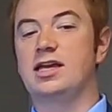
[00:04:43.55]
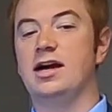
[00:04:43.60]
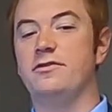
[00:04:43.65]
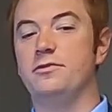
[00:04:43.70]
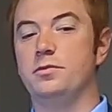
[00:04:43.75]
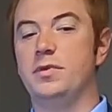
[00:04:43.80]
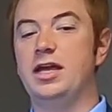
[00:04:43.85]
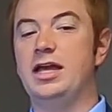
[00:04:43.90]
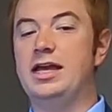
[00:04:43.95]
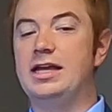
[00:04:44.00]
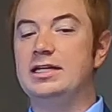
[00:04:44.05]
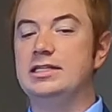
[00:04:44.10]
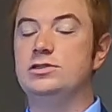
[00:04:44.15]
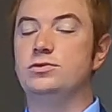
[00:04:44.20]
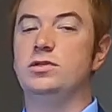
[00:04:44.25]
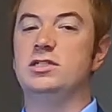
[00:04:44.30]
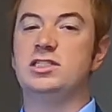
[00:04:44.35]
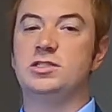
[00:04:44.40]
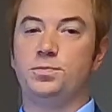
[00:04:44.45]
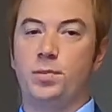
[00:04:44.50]
government
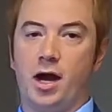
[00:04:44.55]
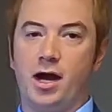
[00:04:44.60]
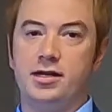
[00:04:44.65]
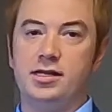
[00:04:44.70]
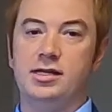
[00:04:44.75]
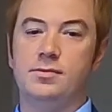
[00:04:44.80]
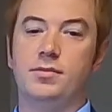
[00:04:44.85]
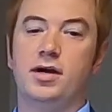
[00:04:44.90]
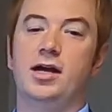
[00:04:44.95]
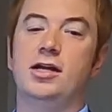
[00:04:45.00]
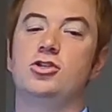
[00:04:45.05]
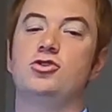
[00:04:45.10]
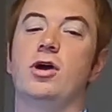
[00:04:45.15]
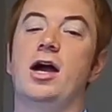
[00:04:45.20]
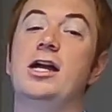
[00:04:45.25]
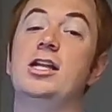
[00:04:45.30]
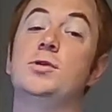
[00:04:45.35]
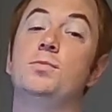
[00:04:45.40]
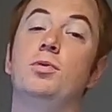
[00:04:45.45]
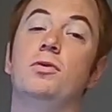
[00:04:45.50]
is responding by trying to